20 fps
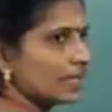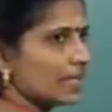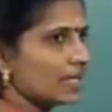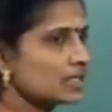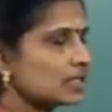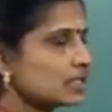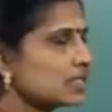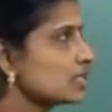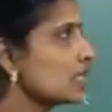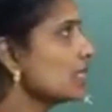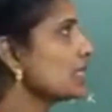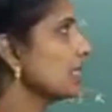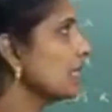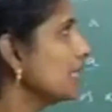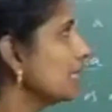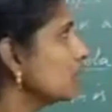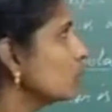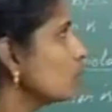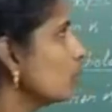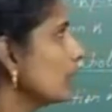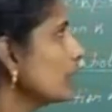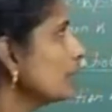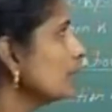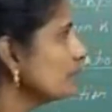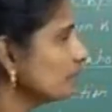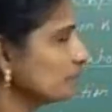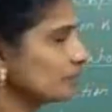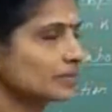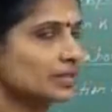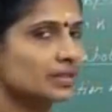angles are
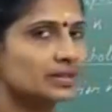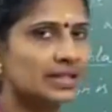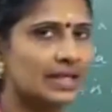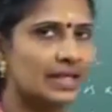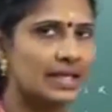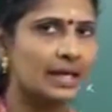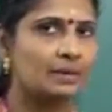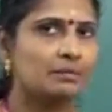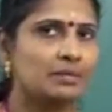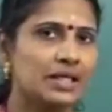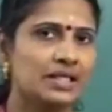equal, then I am